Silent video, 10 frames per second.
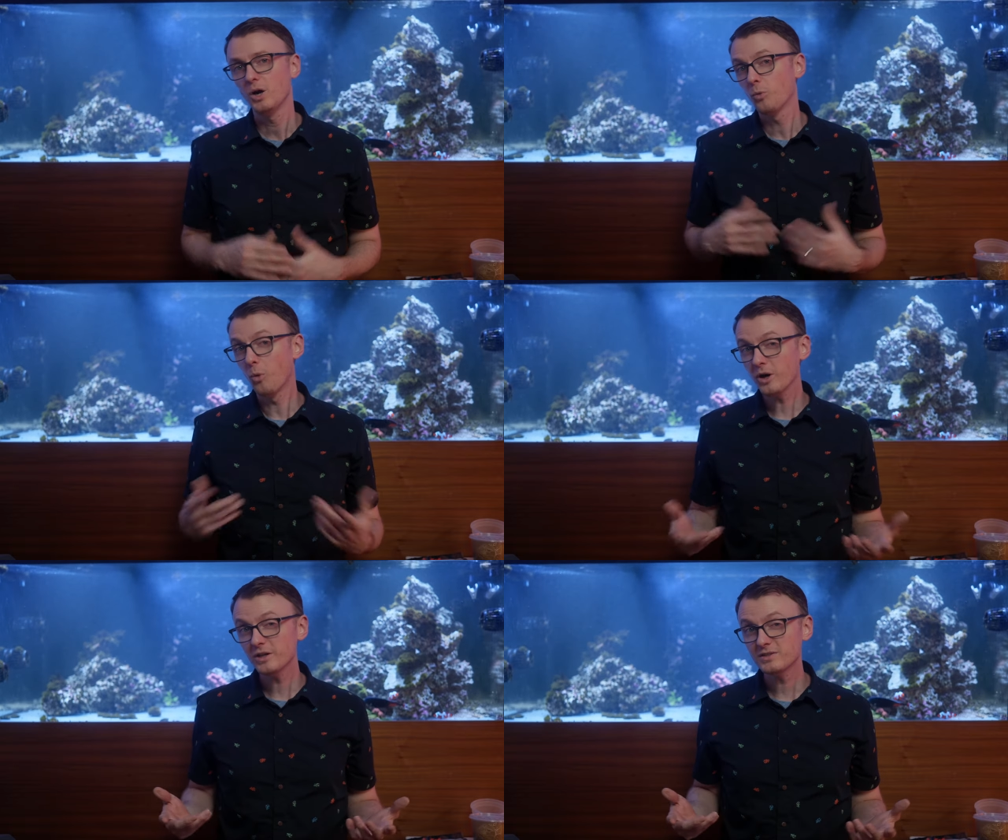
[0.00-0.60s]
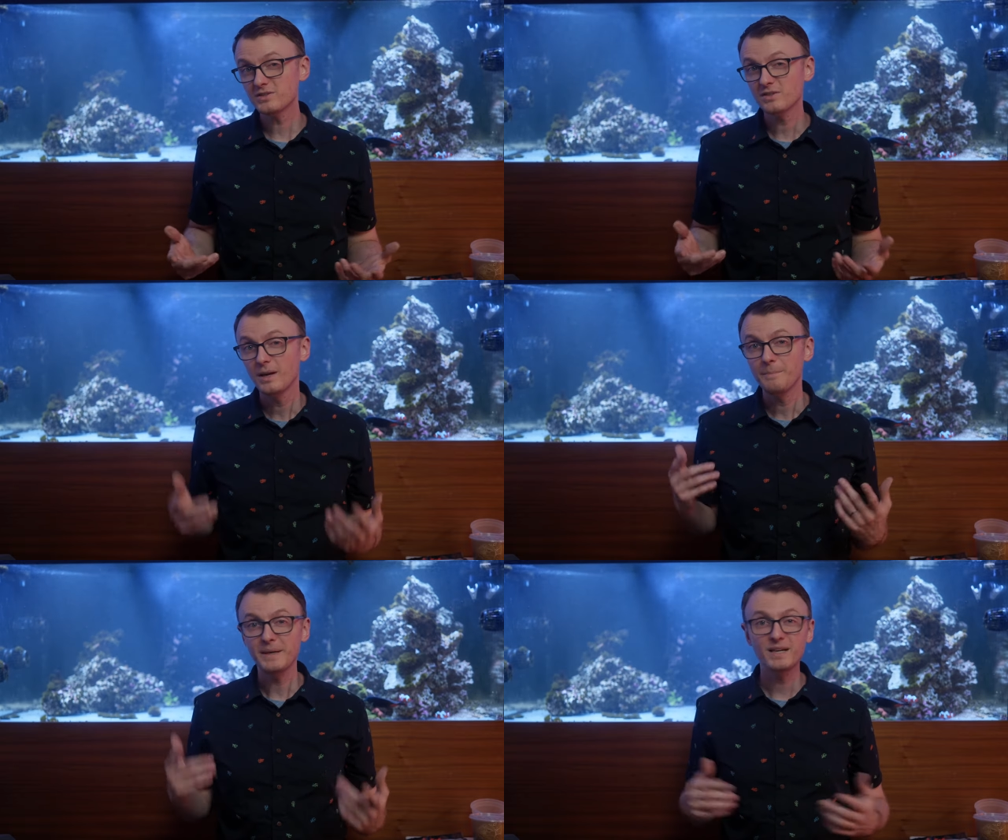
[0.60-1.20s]
Worse,
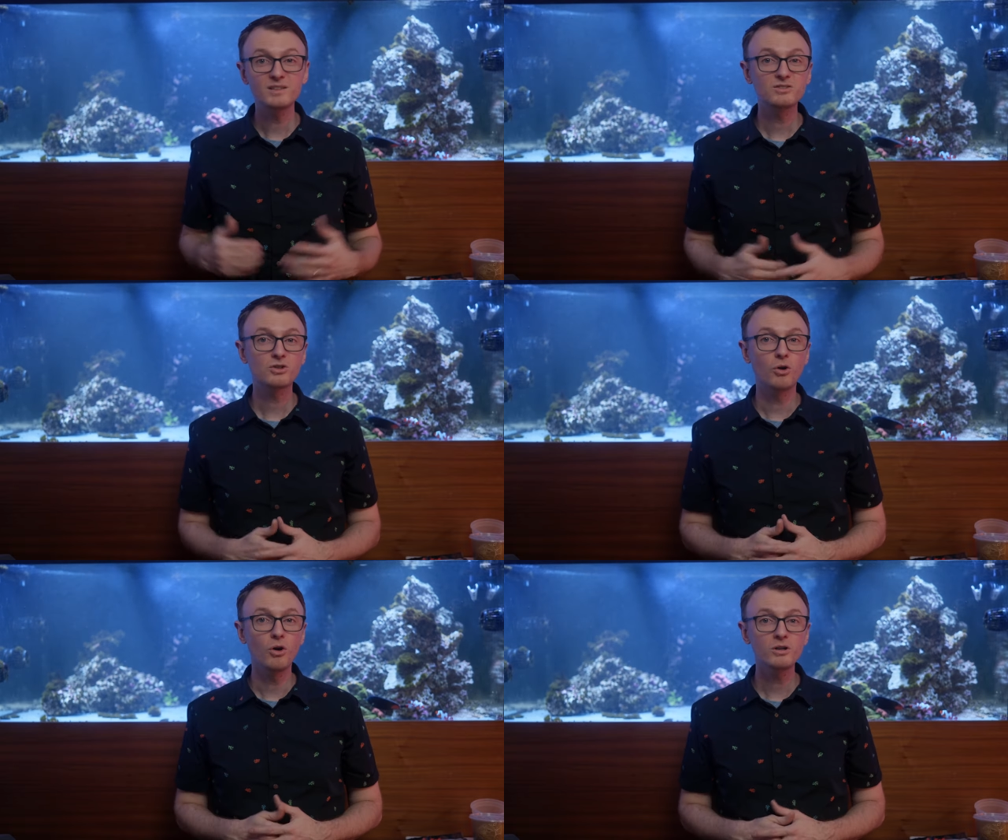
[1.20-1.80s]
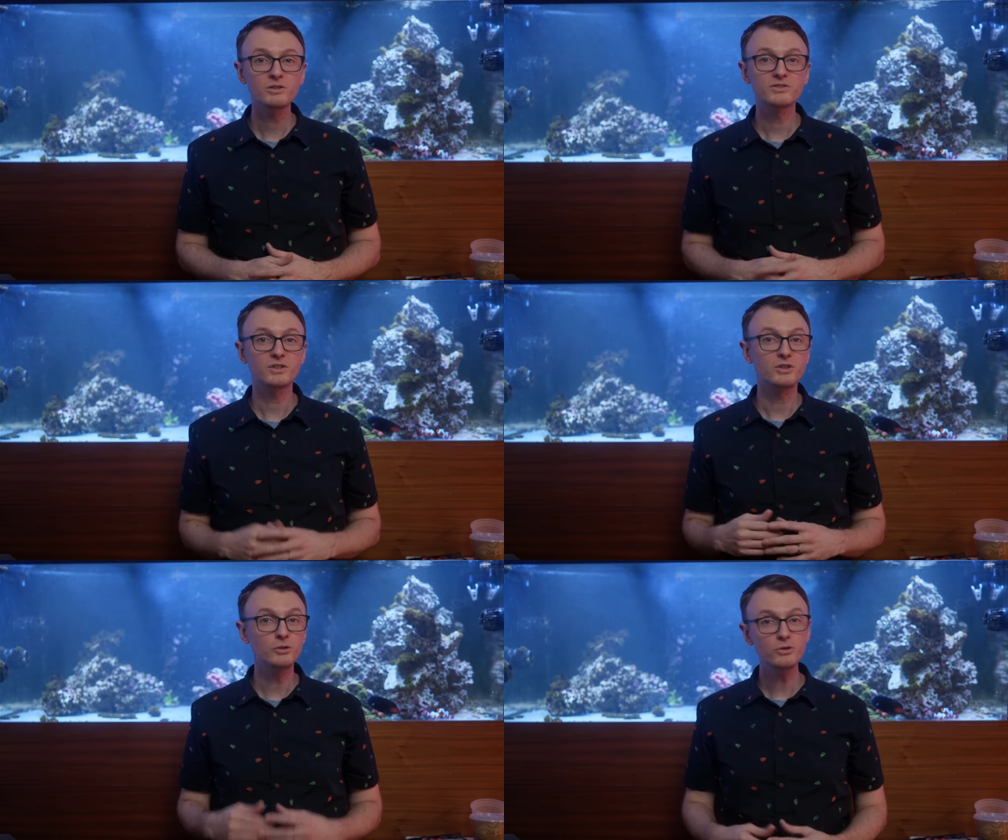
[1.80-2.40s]
because corals
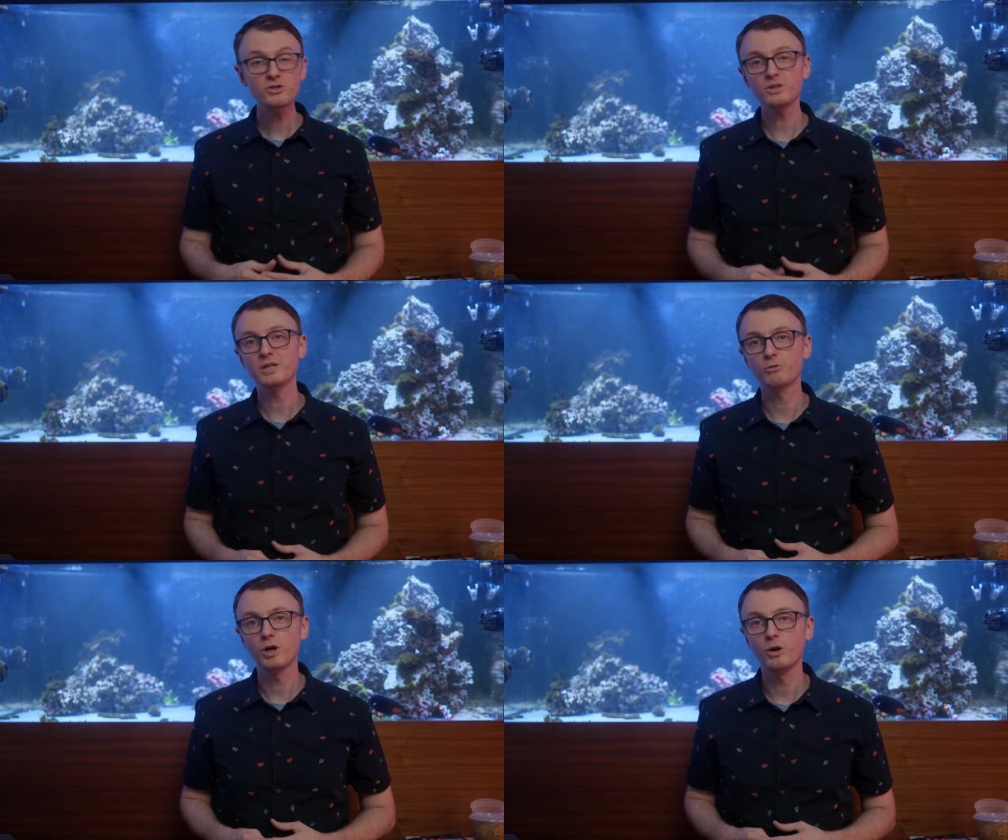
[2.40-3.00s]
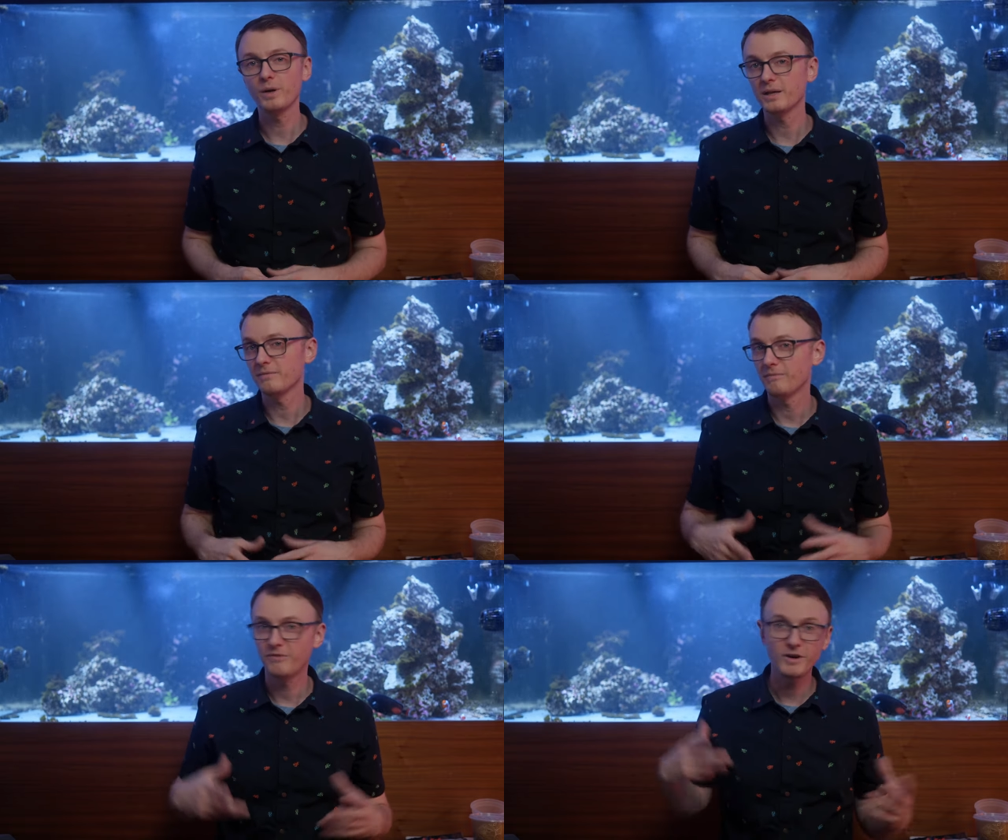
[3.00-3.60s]
usually grow
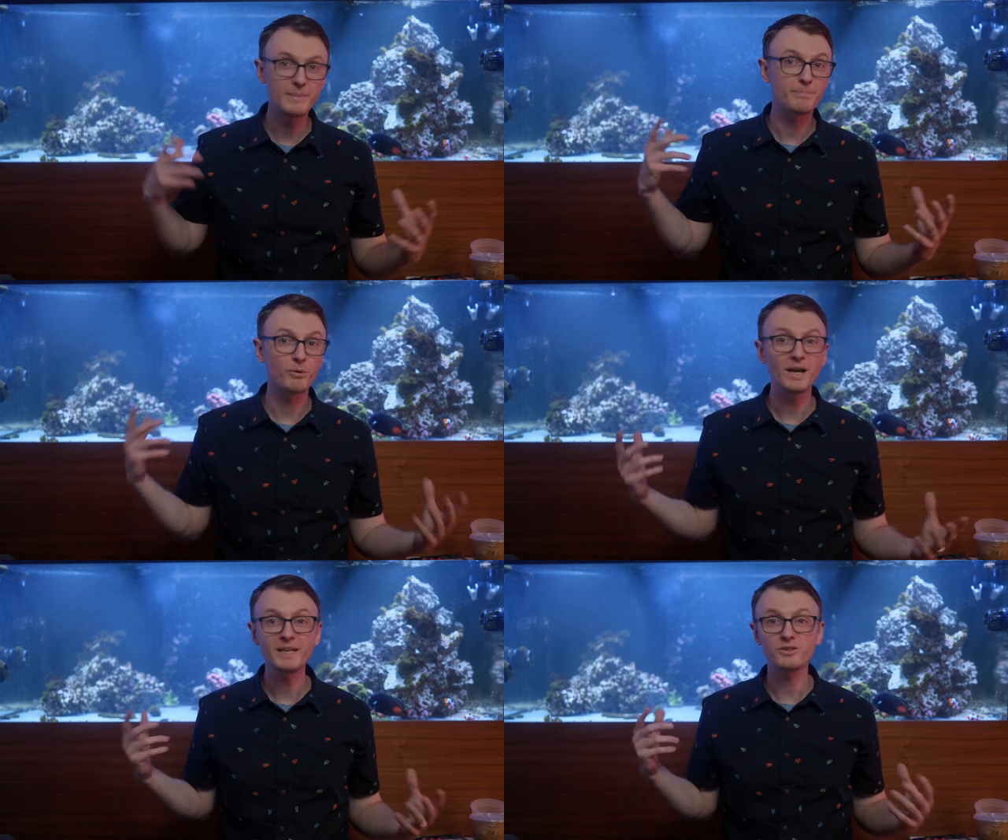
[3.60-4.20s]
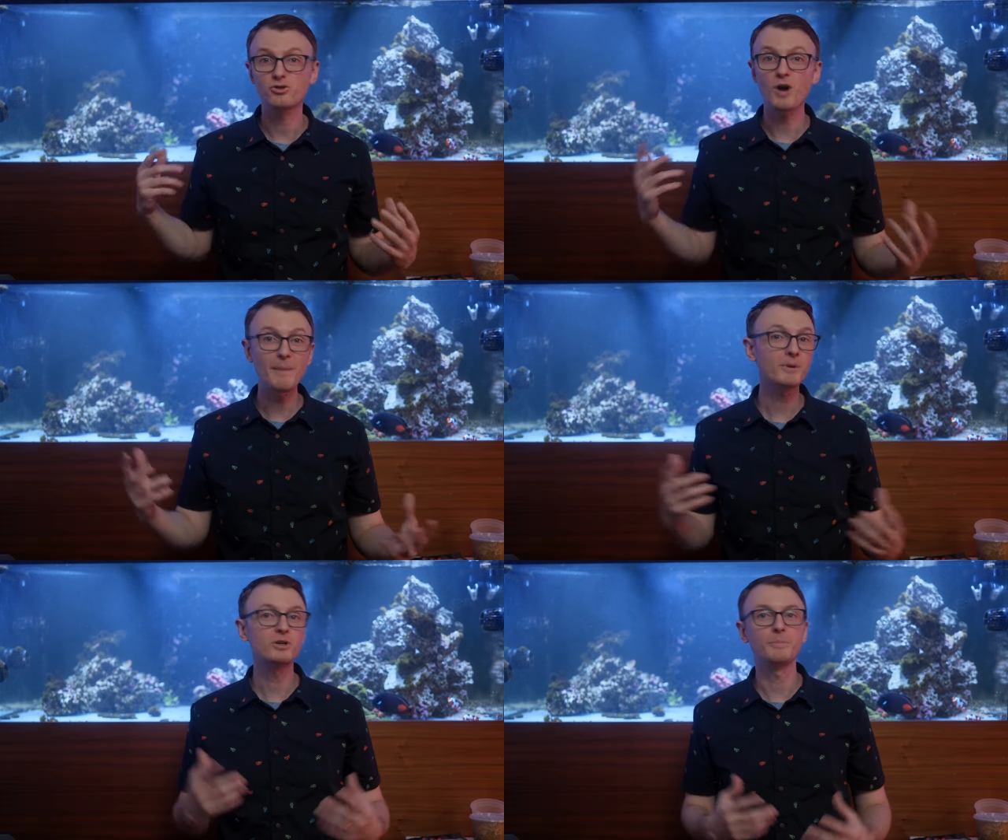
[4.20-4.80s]
in very bright
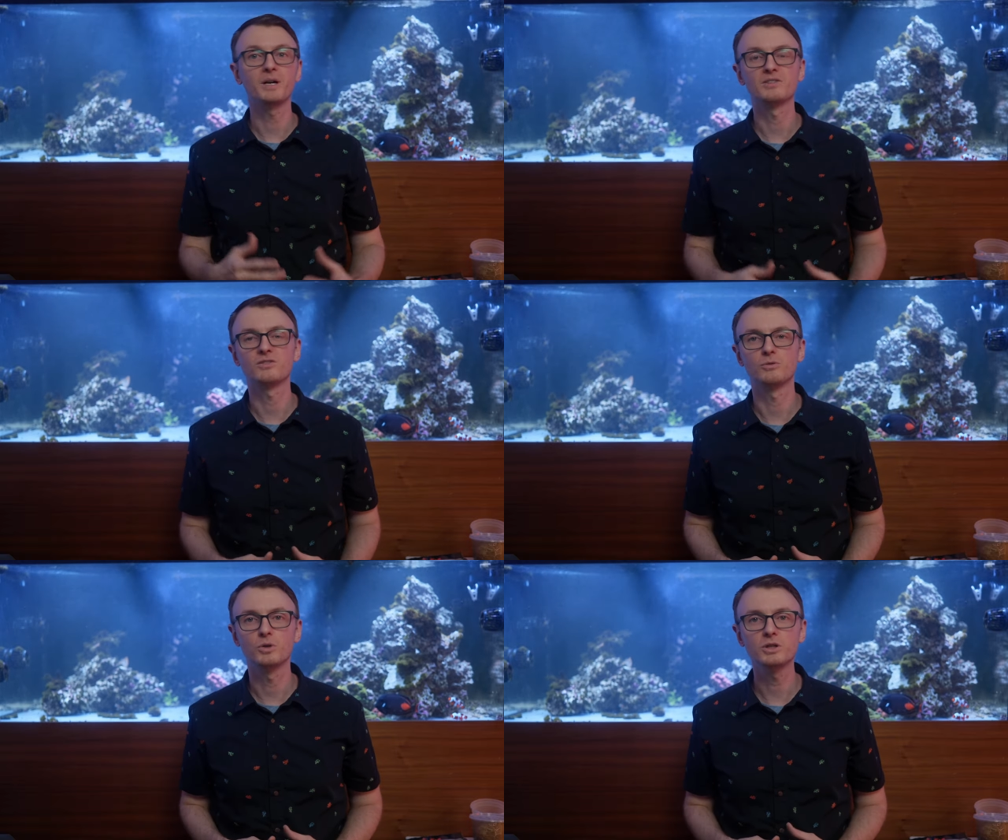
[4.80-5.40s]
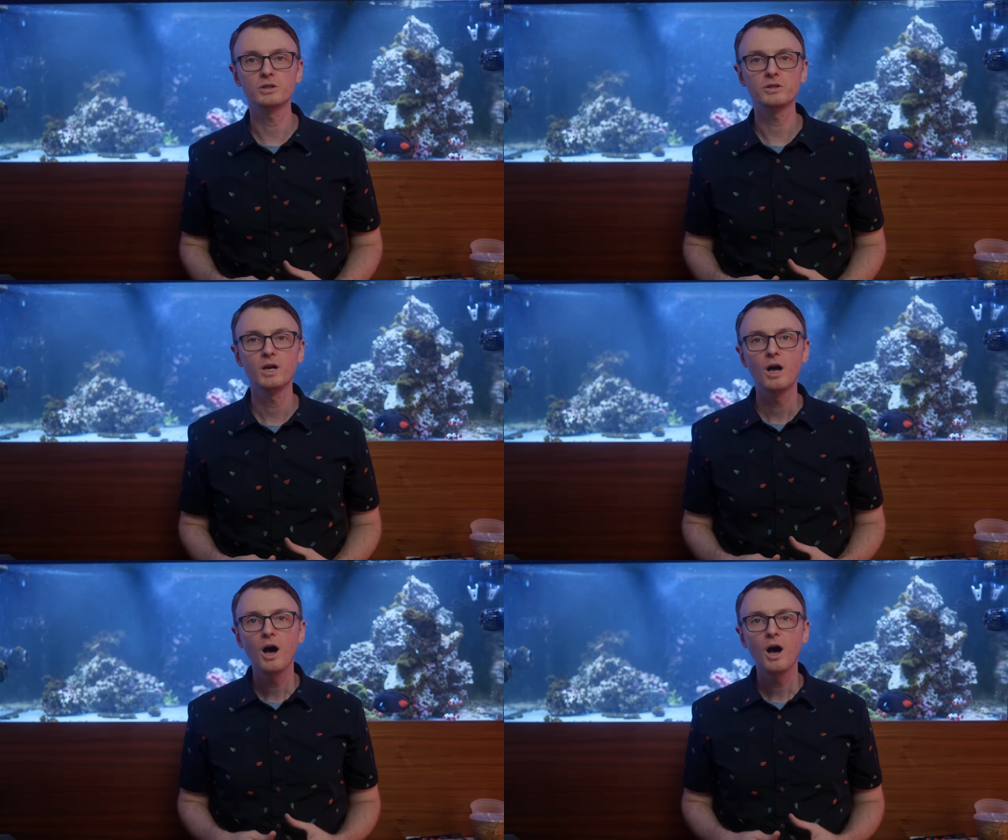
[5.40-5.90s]
tropical parts of the world,